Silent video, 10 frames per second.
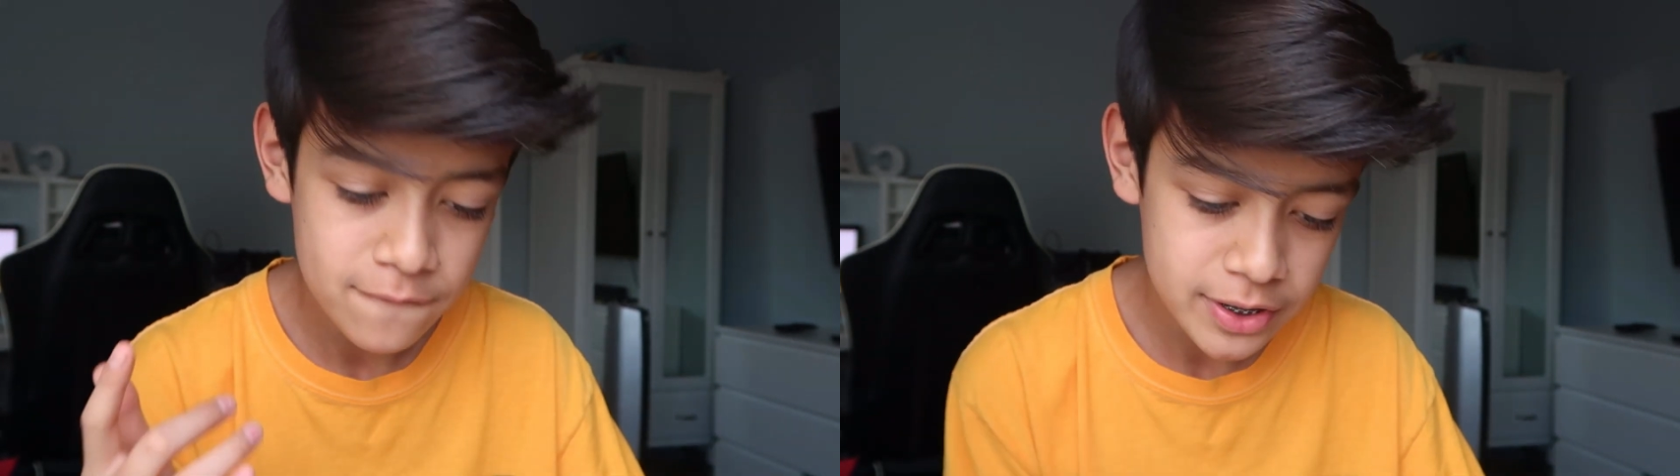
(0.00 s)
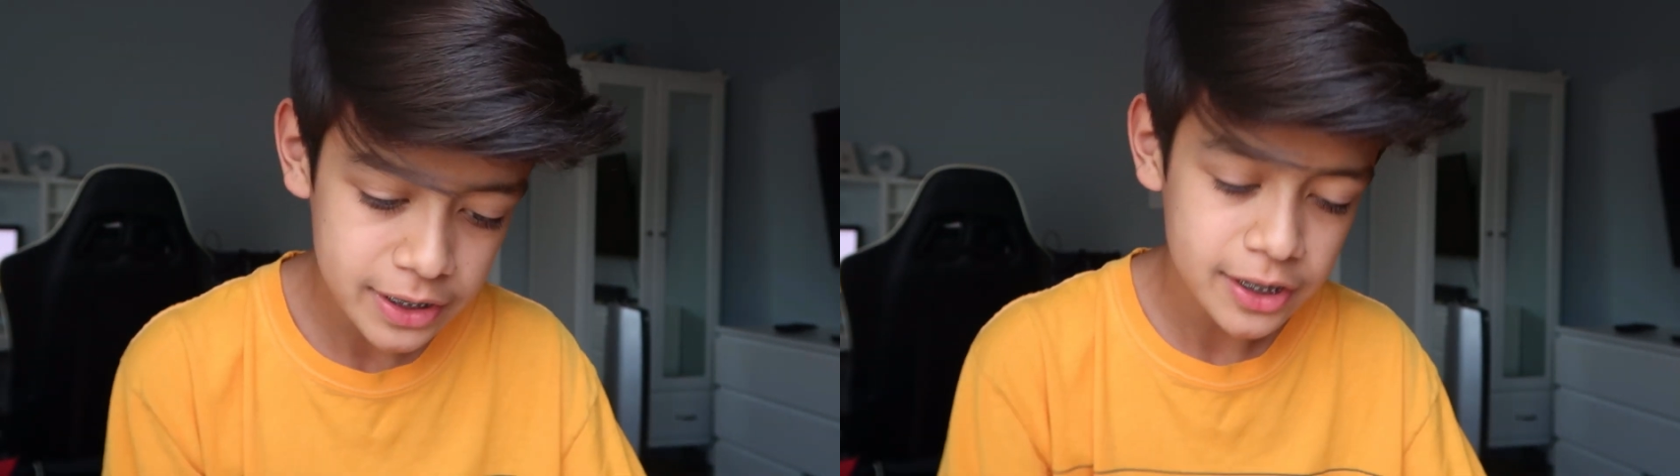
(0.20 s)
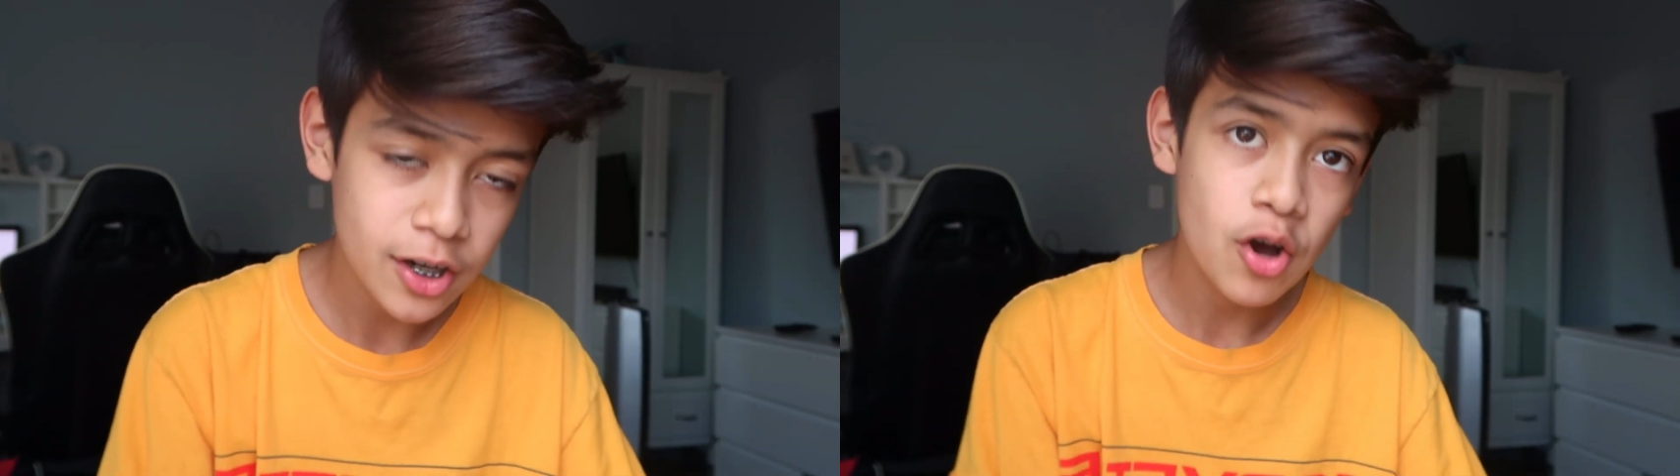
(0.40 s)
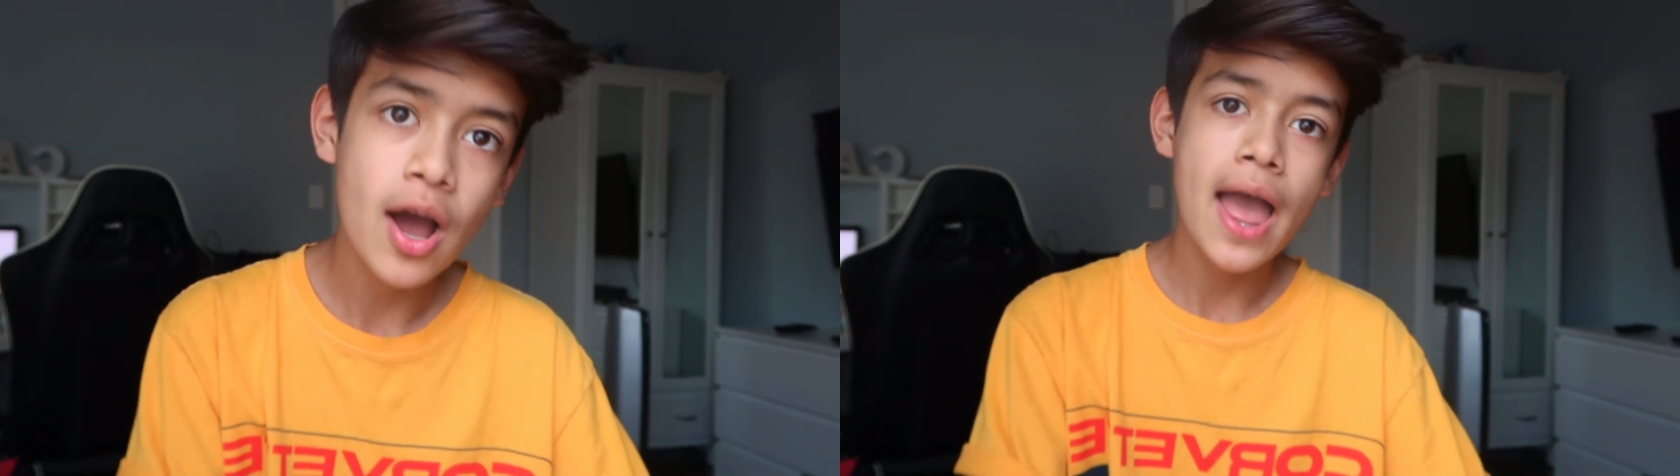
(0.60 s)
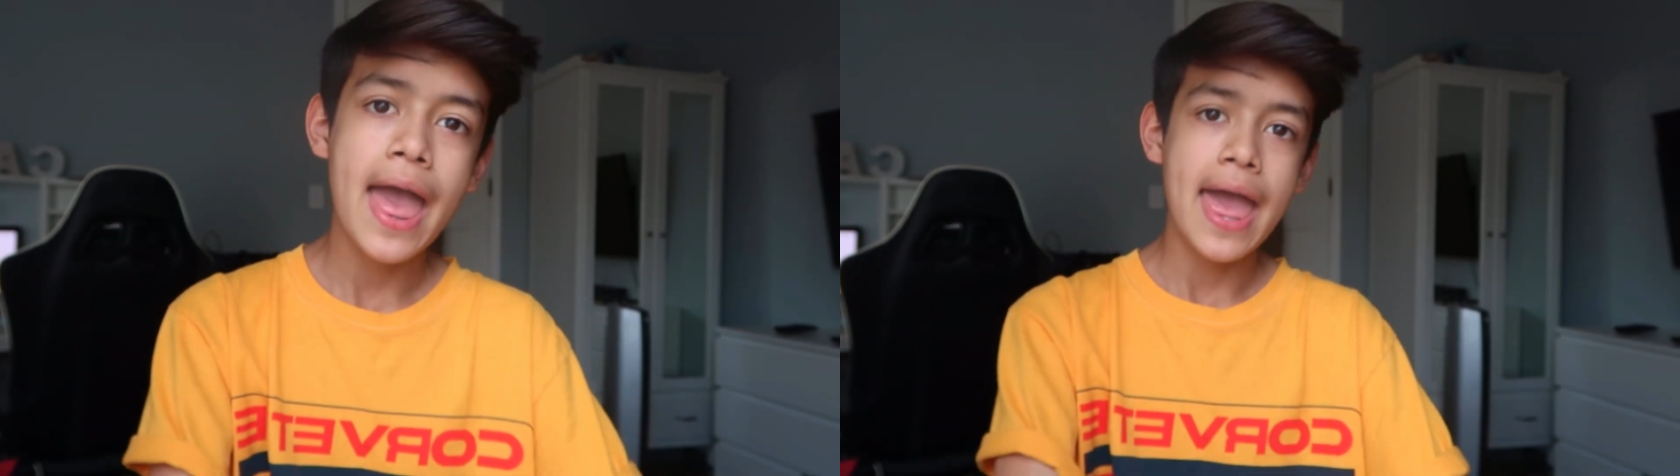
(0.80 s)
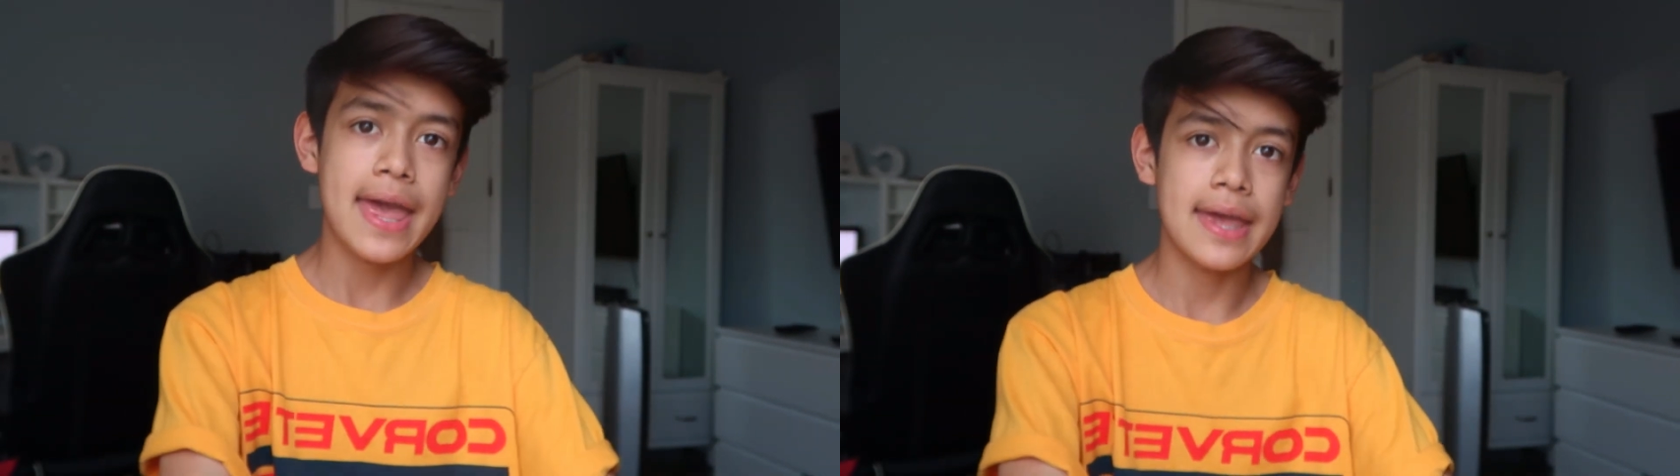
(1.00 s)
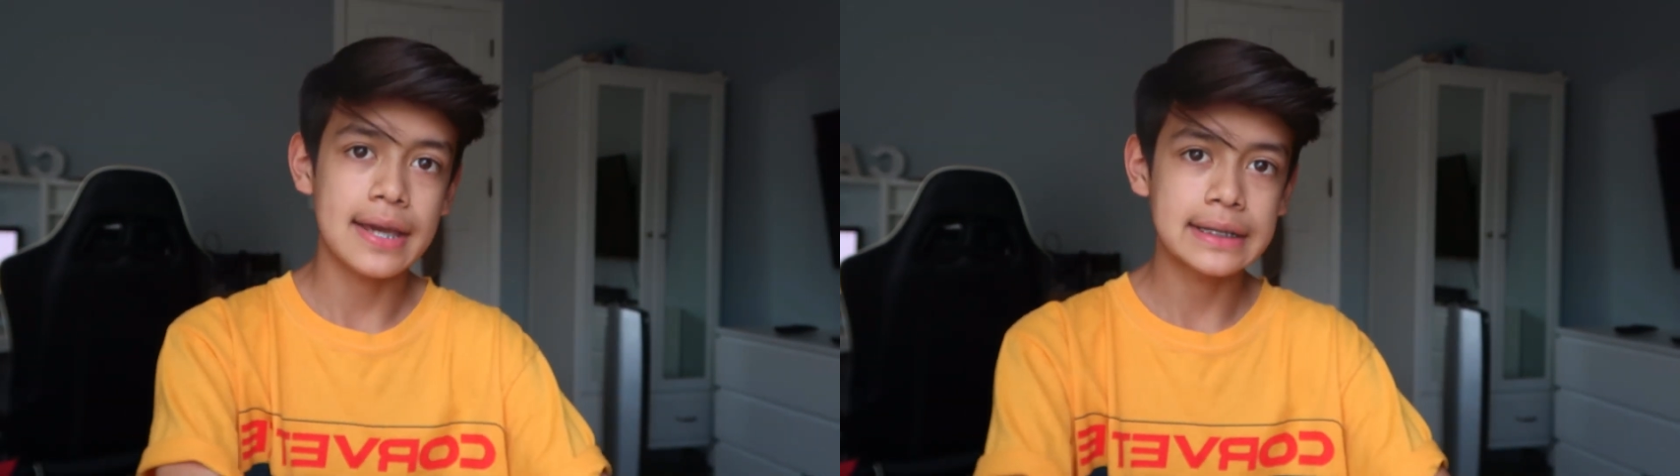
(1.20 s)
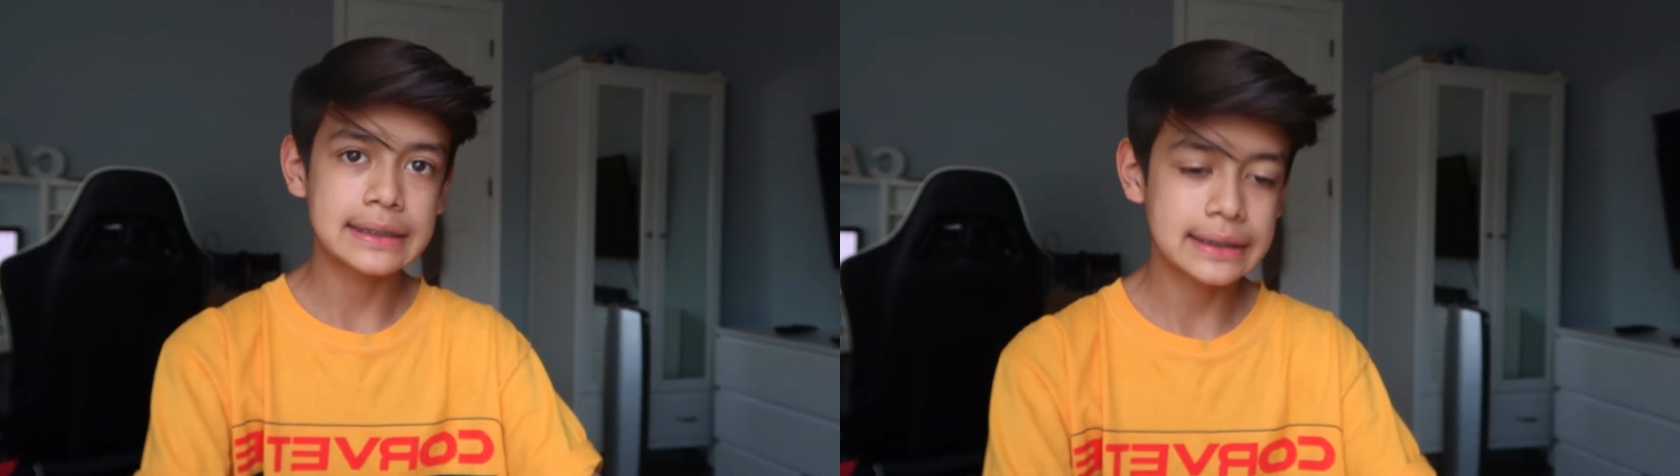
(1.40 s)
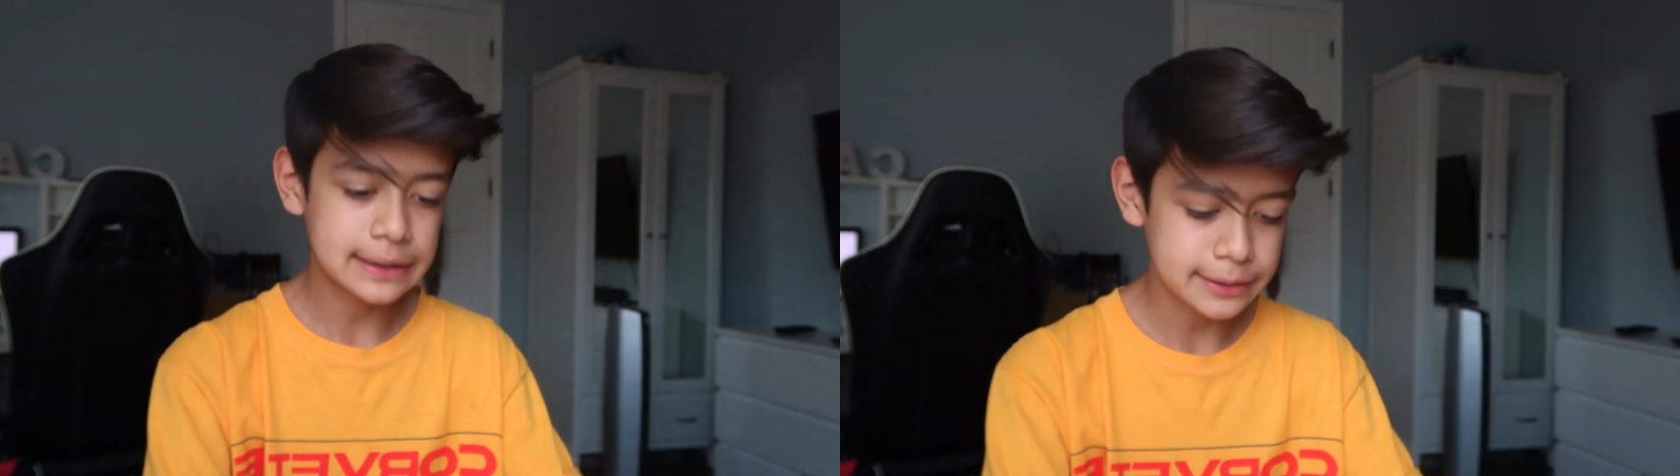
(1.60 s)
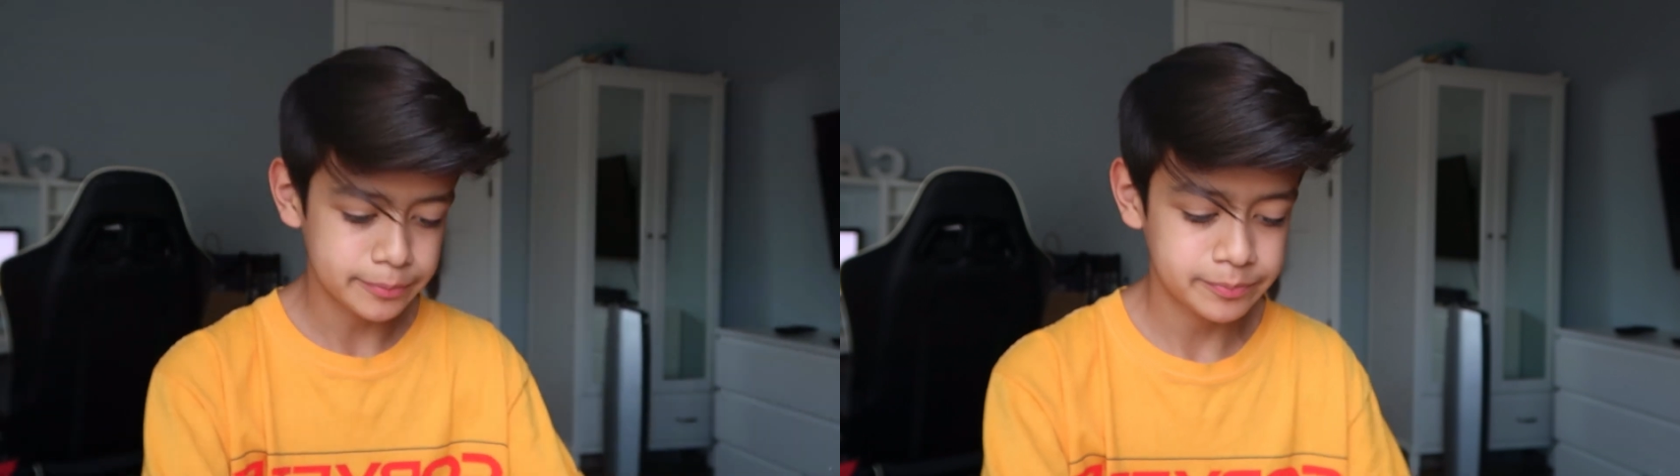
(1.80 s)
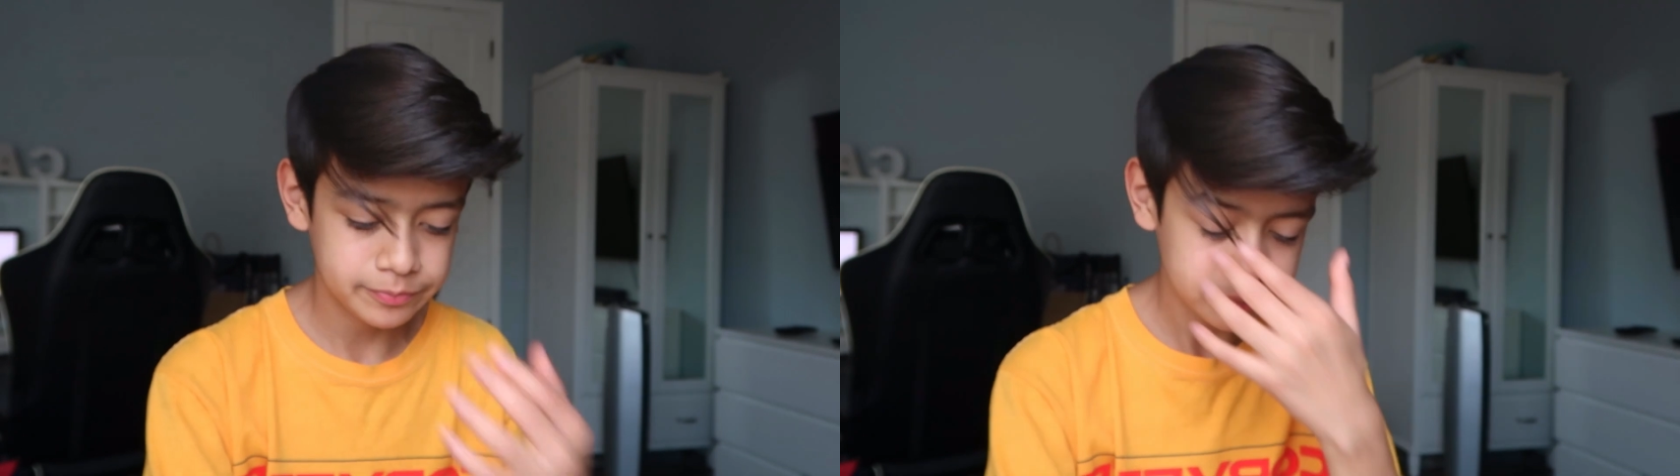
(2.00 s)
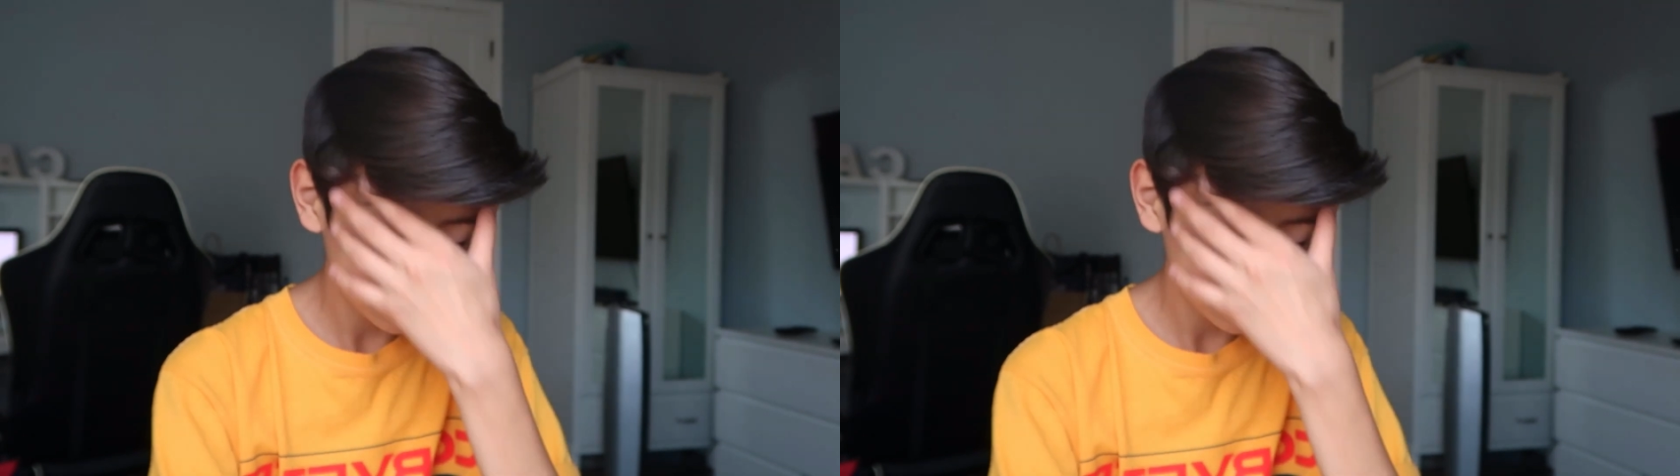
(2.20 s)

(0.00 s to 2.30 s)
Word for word: video. And, um,